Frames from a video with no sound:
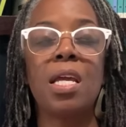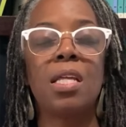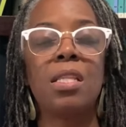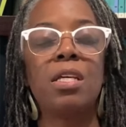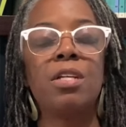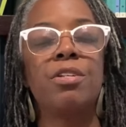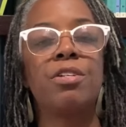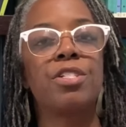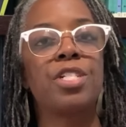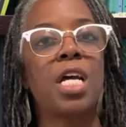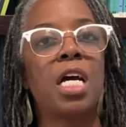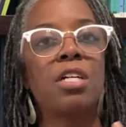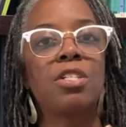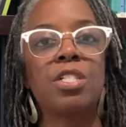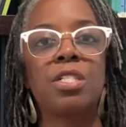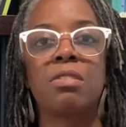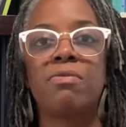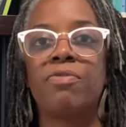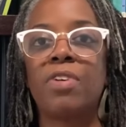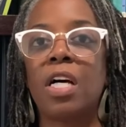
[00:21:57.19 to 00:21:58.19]
and then your child
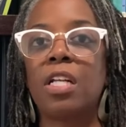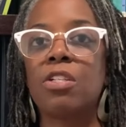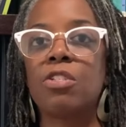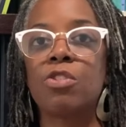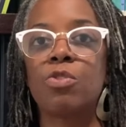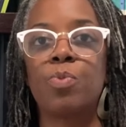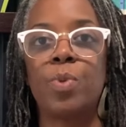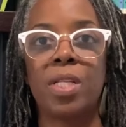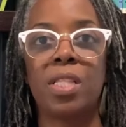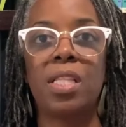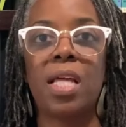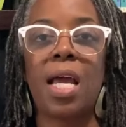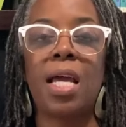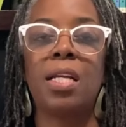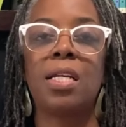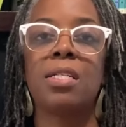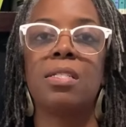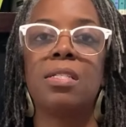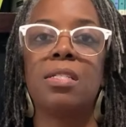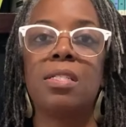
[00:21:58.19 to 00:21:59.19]
just follows with
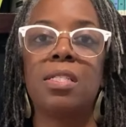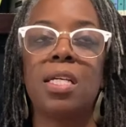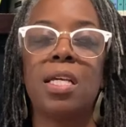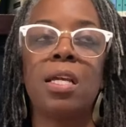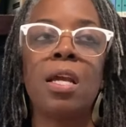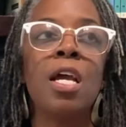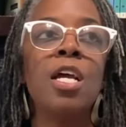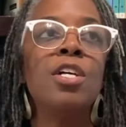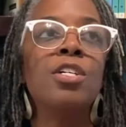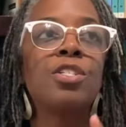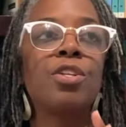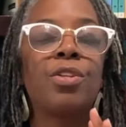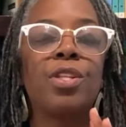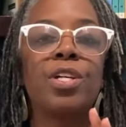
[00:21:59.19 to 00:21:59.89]
that in C. So